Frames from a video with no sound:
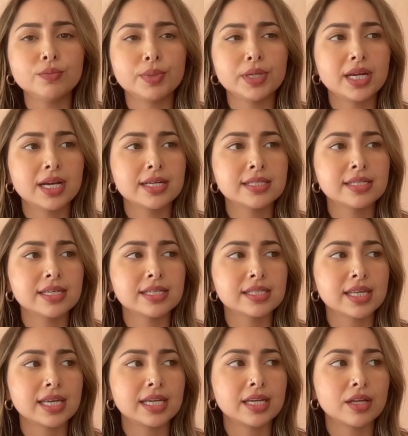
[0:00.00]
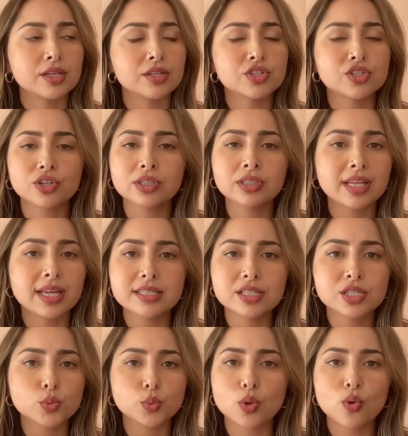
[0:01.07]
because it's like certain
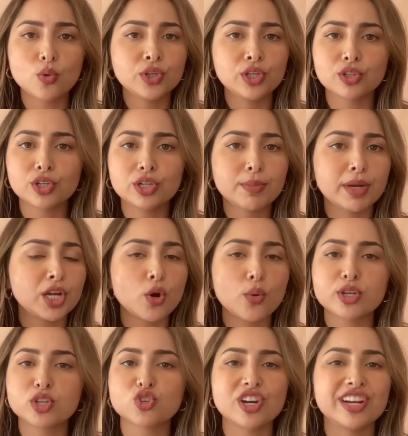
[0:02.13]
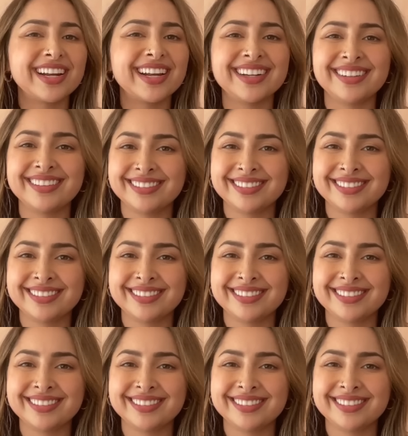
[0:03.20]
lessons will only learn by going straight in.